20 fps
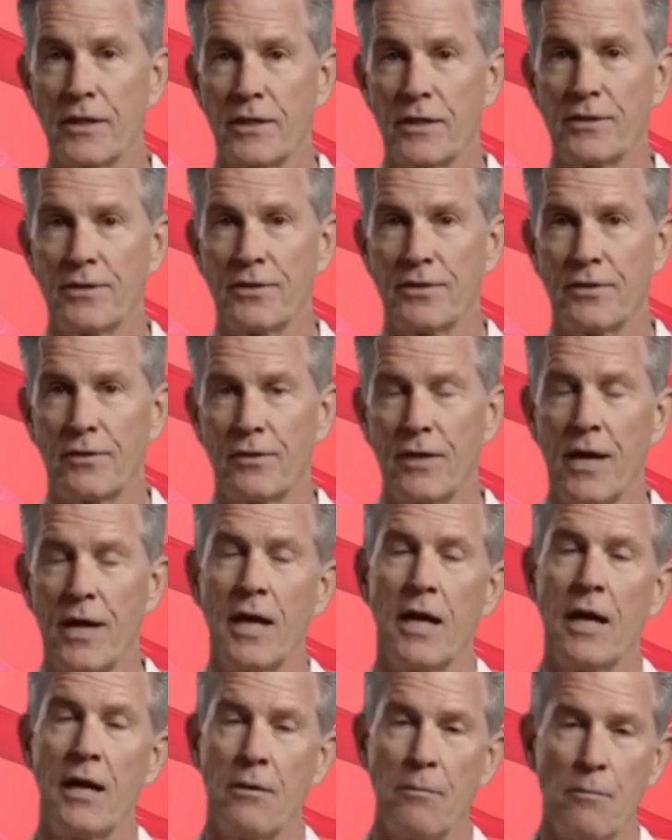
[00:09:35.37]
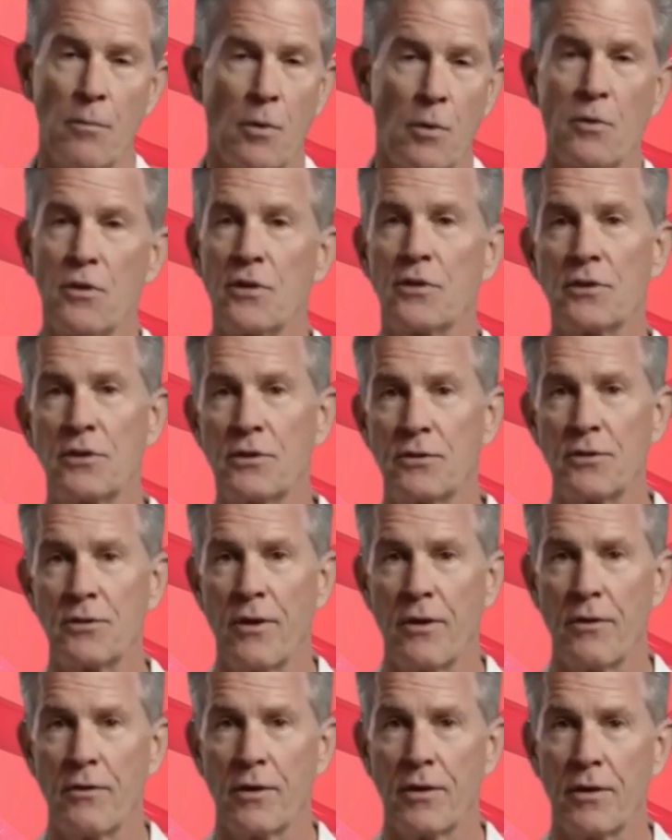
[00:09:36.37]
it could signal a blockage in your
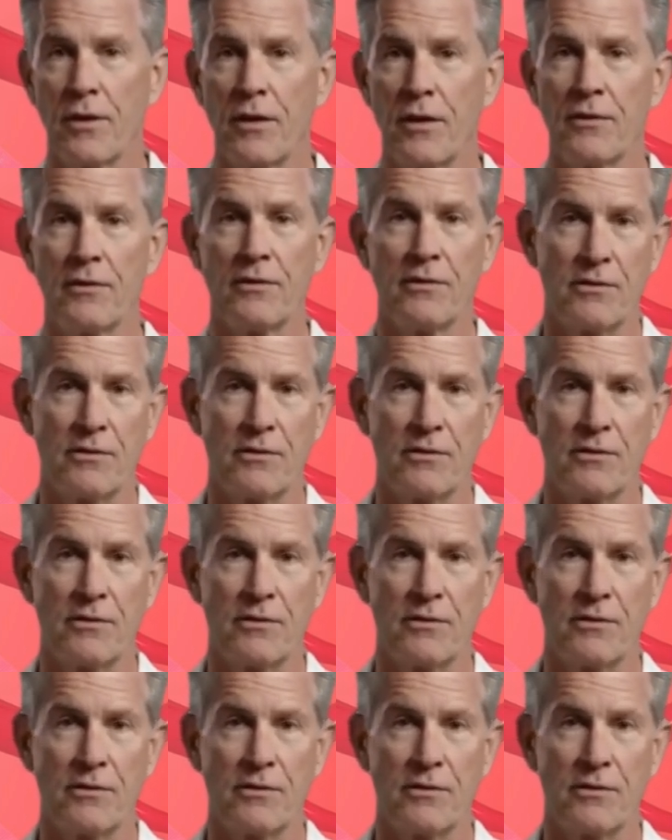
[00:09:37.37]
arteries.